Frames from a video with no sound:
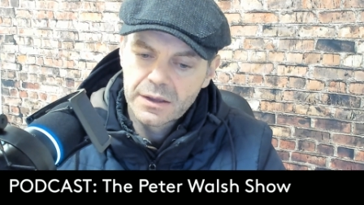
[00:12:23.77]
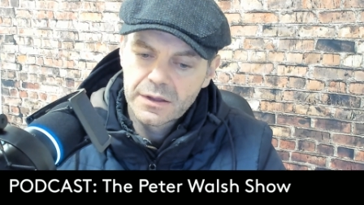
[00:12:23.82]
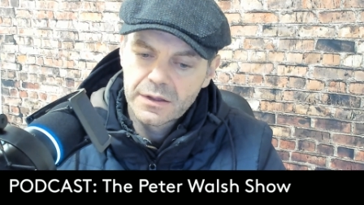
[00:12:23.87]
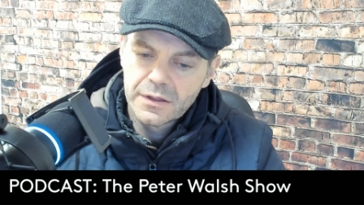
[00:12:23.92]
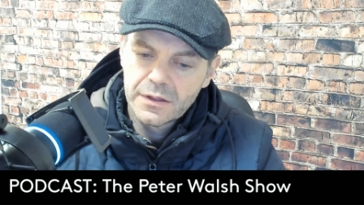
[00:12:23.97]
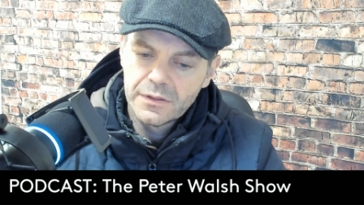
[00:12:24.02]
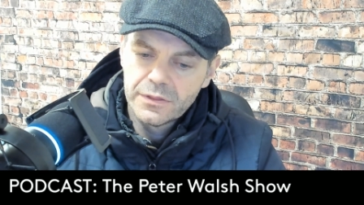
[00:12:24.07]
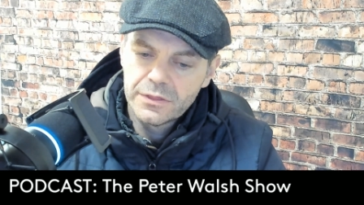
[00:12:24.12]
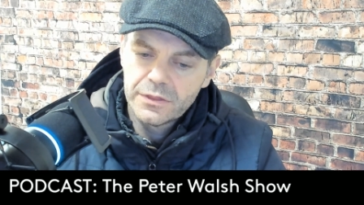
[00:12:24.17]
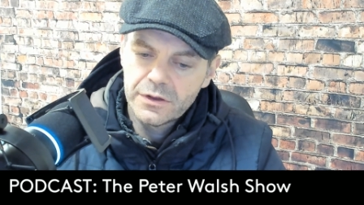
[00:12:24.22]

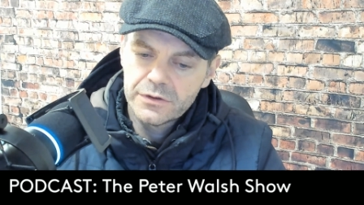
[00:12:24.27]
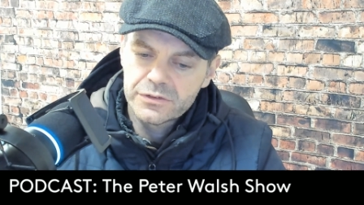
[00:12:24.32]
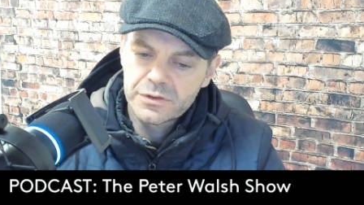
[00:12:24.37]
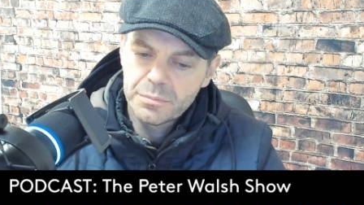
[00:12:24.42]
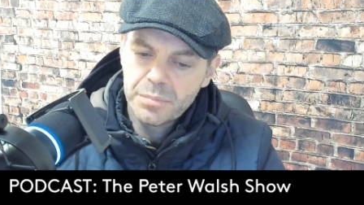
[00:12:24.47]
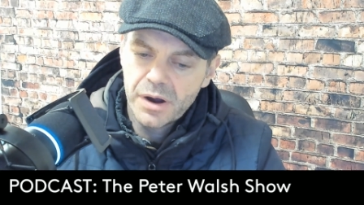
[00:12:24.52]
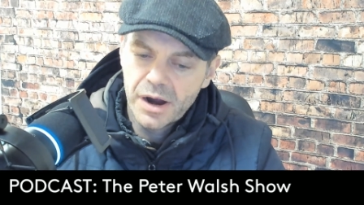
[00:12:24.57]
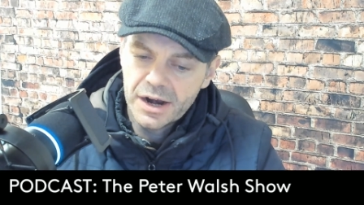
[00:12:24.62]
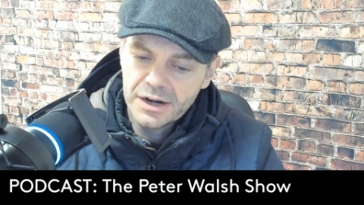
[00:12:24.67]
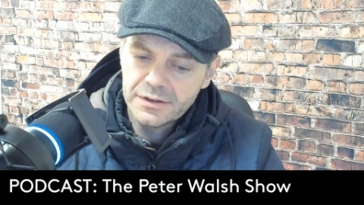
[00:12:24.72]
there's a
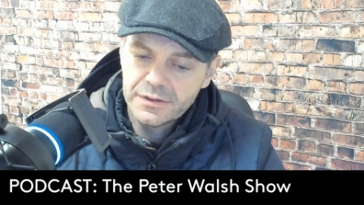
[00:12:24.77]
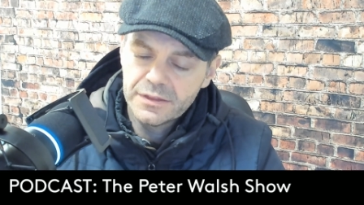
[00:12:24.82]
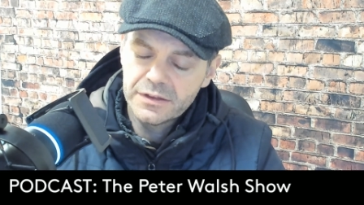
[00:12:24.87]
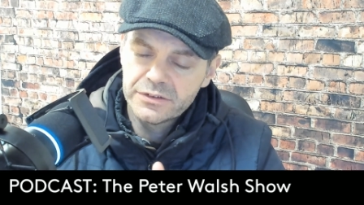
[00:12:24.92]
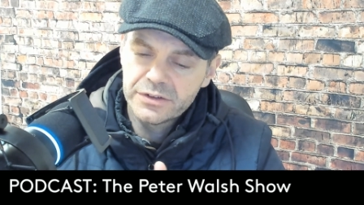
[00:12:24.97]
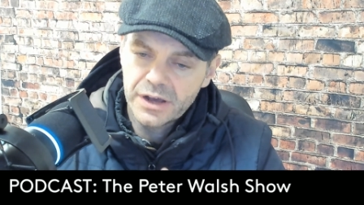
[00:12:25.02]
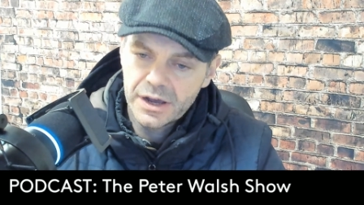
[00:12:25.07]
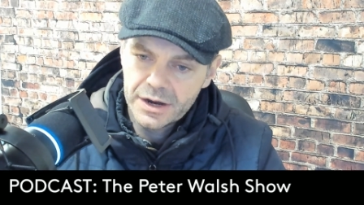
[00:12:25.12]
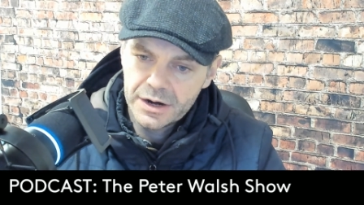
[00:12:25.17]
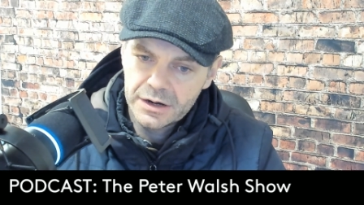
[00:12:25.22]
part of the
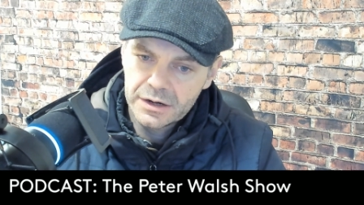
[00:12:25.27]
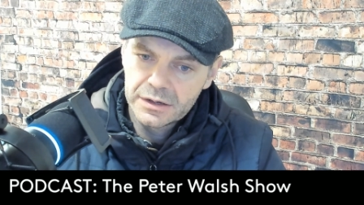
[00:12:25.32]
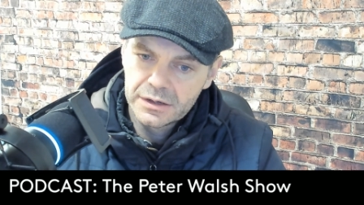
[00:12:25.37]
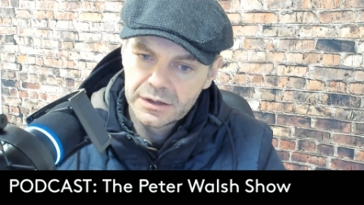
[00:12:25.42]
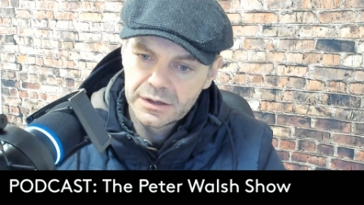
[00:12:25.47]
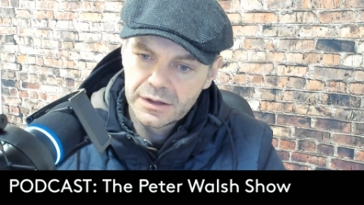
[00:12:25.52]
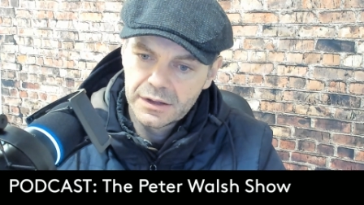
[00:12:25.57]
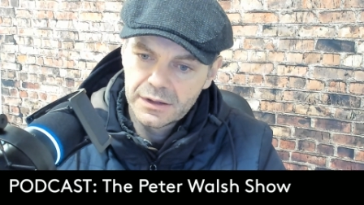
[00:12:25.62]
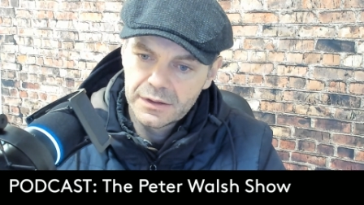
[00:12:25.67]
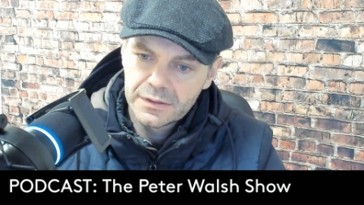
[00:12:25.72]
tire
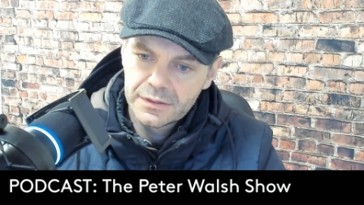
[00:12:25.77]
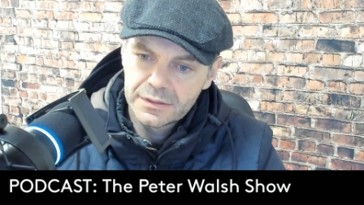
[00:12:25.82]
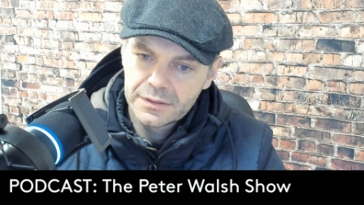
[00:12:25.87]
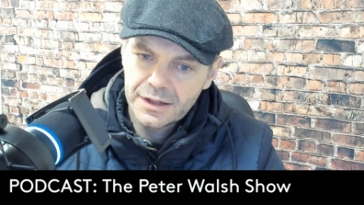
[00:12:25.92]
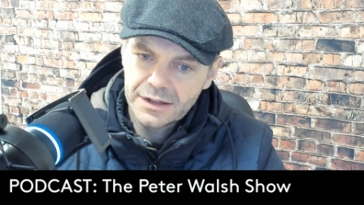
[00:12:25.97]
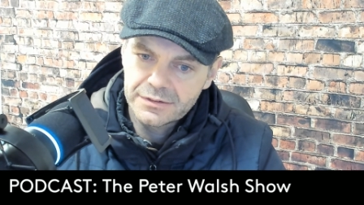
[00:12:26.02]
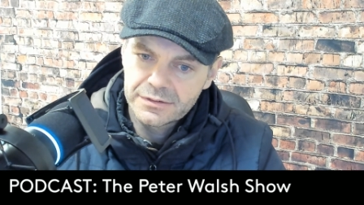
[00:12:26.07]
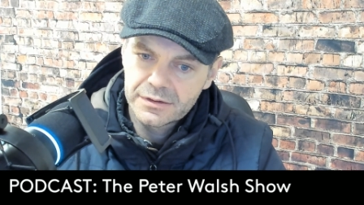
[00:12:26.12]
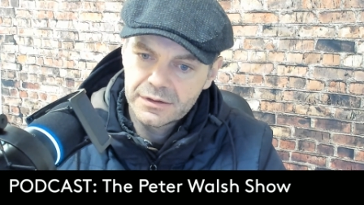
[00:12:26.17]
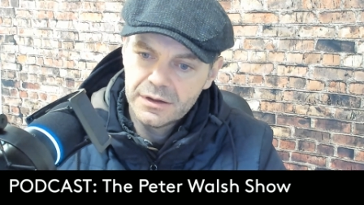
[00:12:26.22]

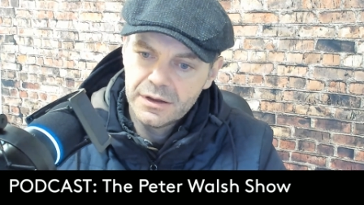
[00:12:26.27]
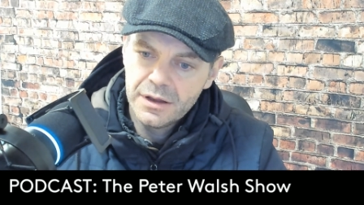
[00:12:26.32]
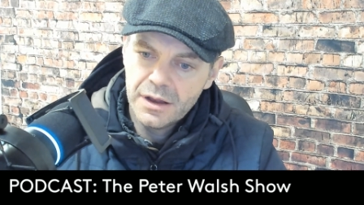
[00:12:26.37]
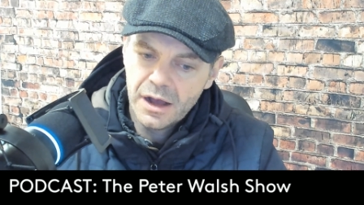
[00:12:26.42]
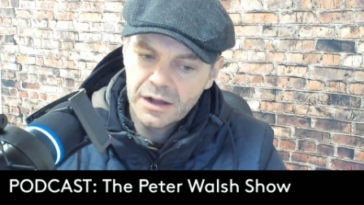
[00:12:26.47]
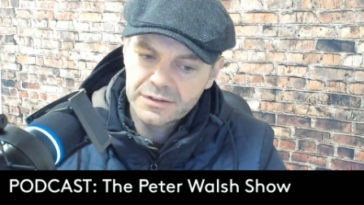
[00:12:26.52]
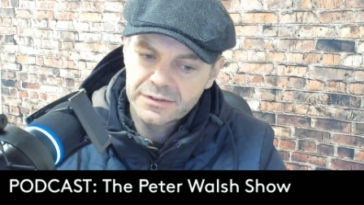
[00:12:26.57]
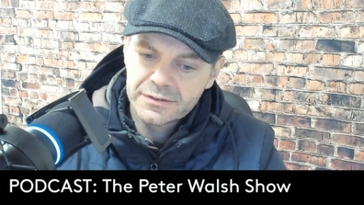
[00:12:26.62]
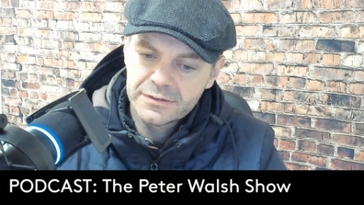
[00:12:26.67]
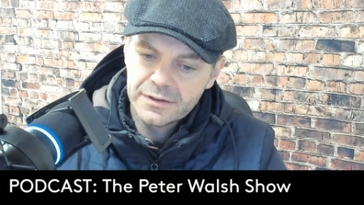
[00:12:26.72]
that's
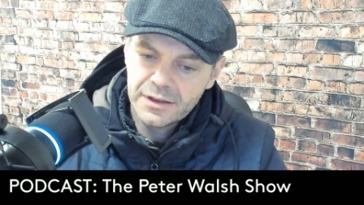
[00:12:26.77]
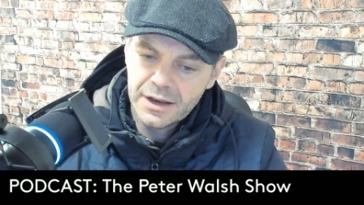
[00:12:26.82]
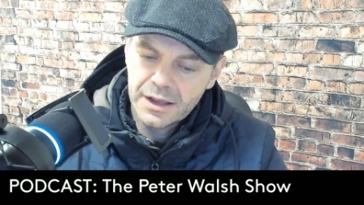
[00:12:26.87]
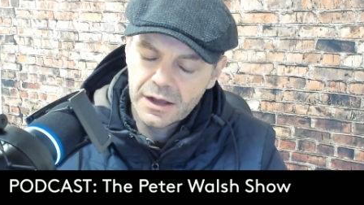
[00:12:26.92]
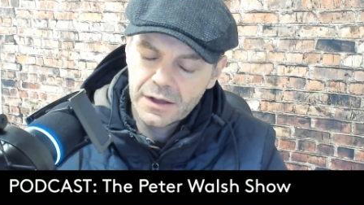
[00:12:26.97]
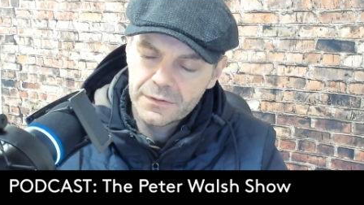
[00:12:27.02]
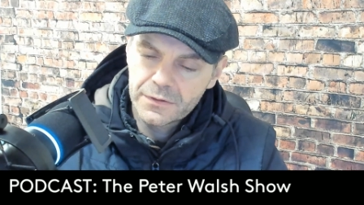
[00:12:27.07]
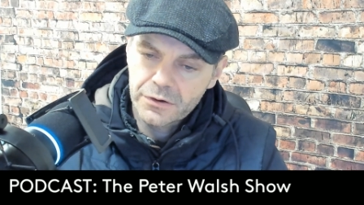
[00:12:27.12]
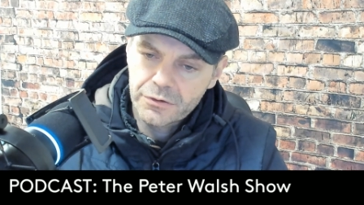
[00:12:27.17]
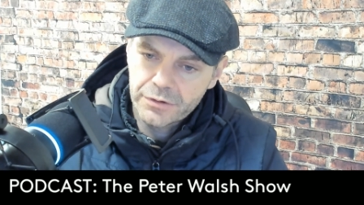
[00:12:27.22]
not sitting on
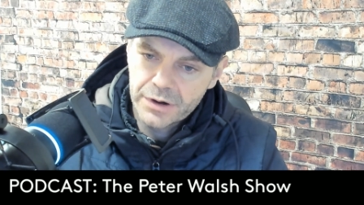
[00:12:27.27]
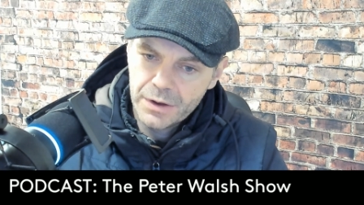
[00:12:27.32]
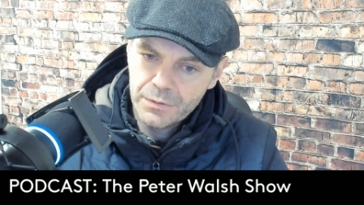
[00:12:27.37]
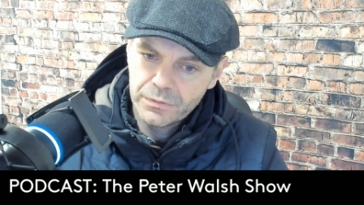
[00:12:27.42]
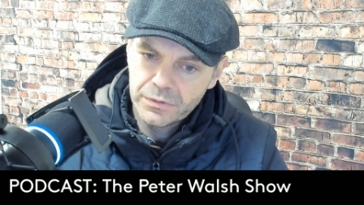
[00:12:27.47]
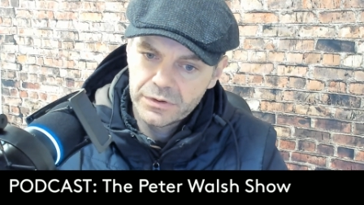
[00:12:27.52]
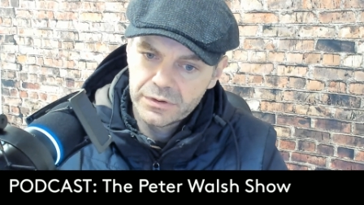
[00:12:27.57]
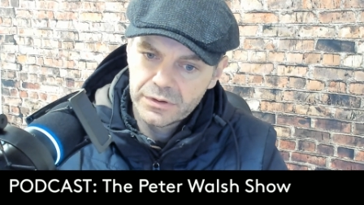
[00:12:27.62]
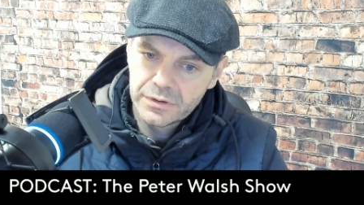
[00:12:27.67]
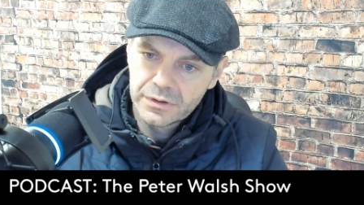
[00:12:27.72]
the ground